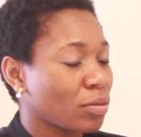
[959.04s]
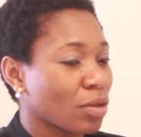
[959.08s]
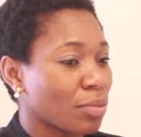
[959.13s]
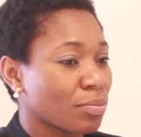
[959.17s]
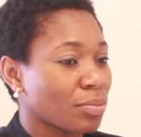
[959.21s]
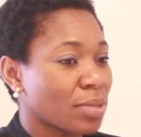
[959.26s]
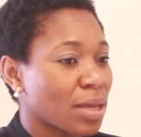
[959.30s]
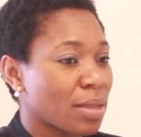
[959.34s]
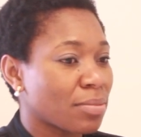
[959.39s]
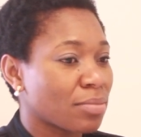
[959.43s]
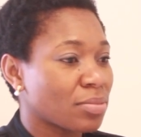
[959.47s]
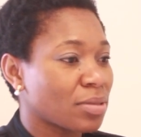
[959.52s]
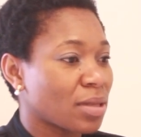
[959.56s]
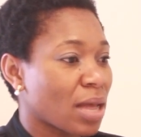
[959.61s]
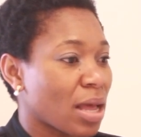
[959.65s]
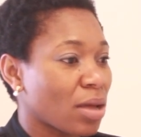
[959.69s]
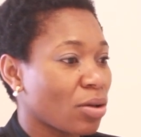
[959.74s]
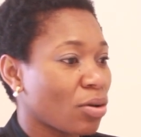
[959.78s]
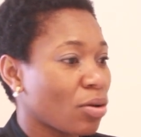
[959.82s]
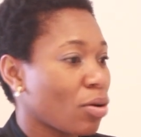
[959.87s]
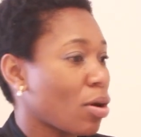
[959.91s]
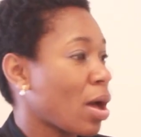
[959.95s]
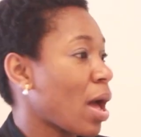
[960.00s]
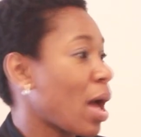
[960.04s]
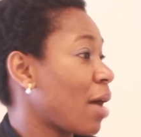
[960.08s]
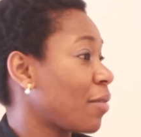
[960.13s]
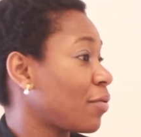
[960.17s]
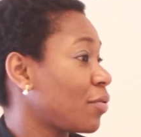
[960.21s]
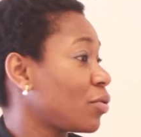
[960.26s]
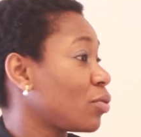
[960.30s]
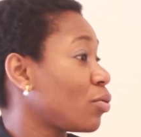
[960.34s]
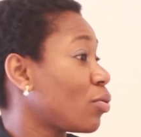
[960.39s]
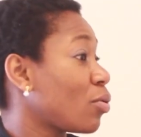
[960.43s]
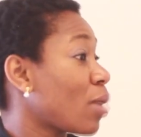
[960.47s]
Sometimes I
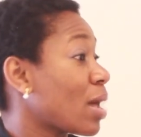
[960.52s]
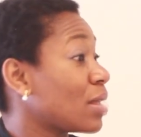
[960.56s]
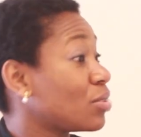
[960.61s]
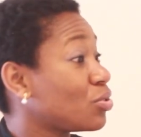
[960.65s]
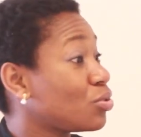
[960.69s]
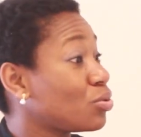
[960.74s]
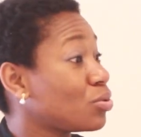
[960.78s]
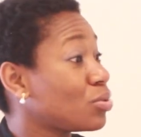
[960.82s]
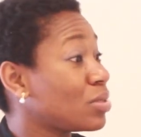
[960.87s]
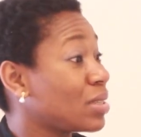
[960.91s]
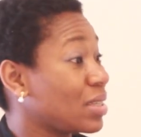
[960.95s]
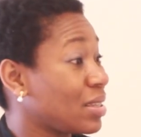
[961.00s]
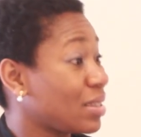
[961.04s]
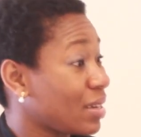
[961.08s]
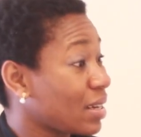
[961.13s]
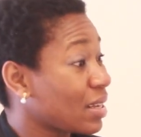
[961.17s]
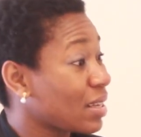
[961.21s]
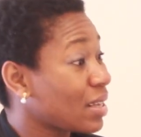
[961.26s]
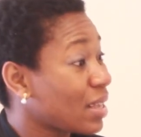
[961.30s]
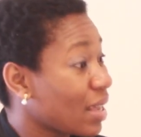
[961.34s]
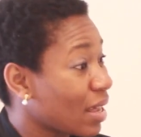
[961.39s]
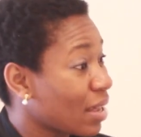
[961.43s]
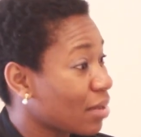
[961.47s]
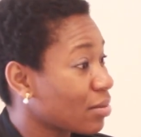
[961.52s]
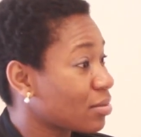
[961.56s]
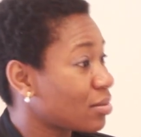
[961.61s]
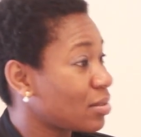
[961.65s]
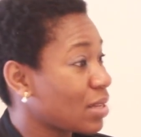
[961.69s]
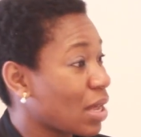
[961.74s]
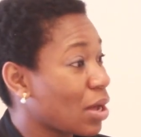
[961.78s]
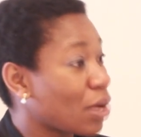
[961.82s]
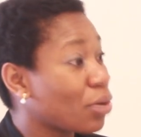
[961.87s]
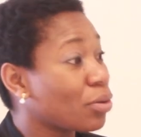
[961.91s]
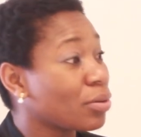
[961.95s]
have to go and do the 3
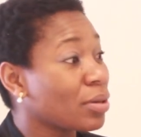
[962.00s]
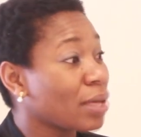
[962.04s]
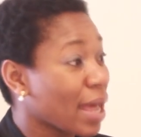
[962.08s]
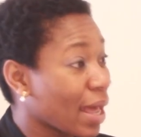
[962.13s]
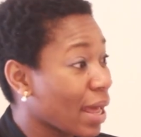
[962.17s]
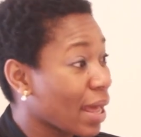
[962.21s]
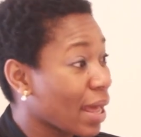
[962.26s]
girls their own